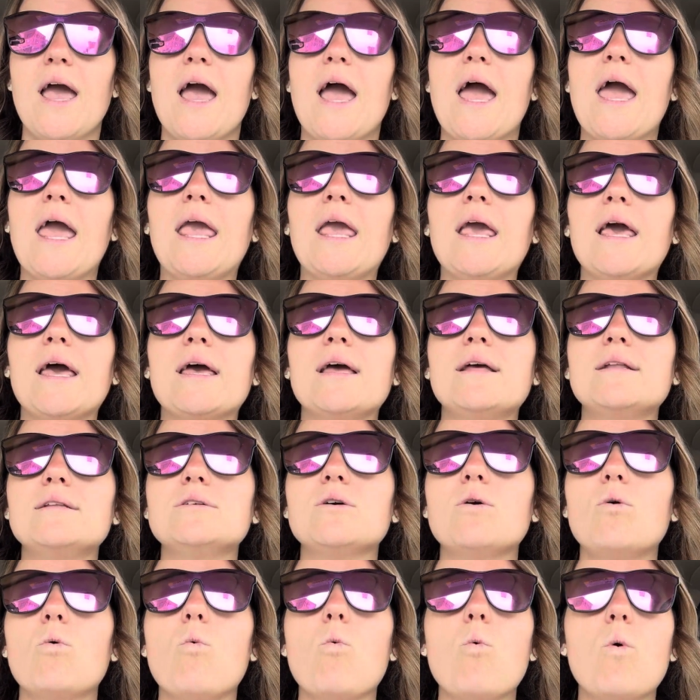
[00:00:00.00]

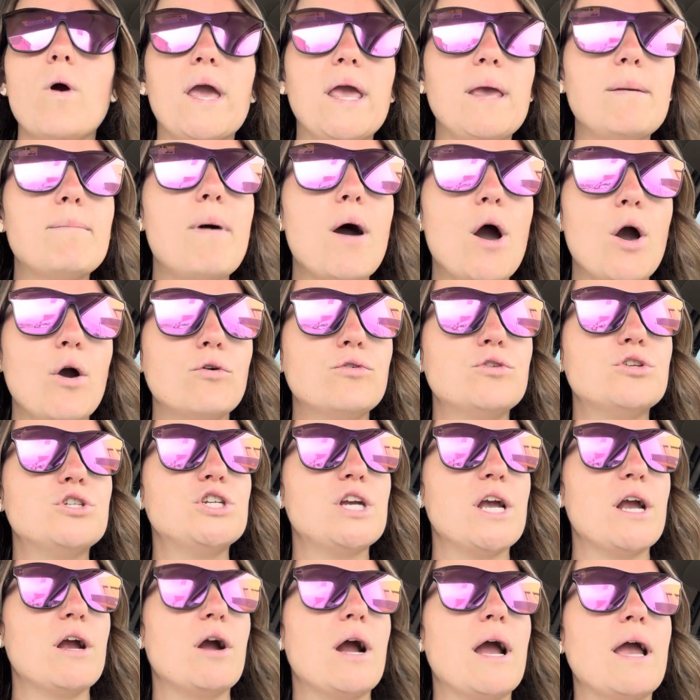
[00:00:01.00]
And we both
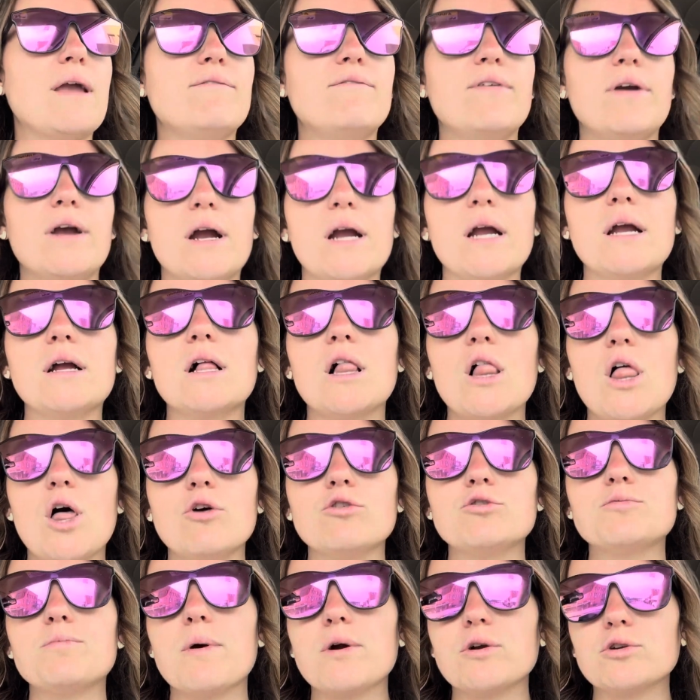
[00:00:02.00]
share a very
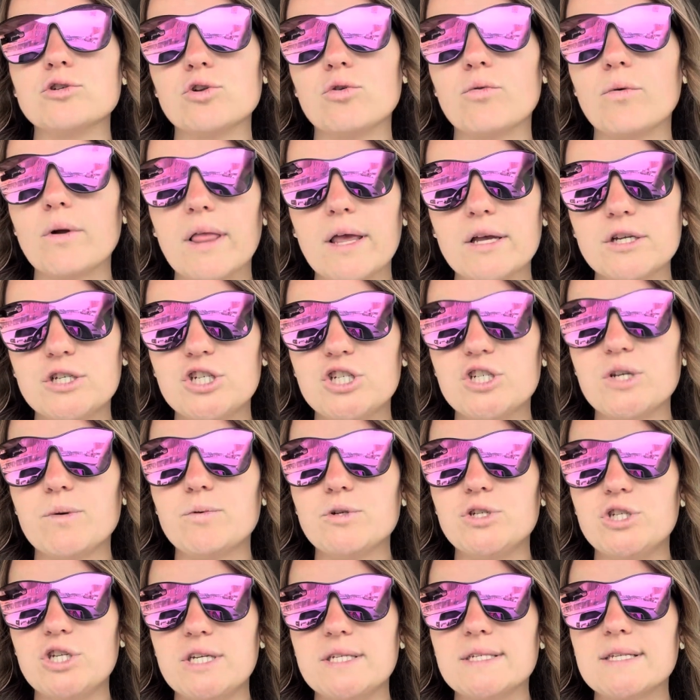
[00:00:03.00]
close personal relationship
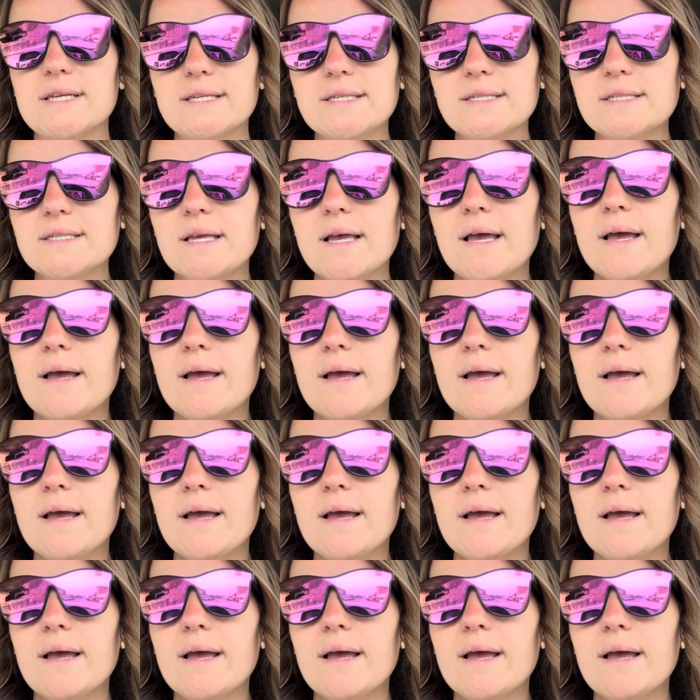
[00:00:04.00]
with Jesus.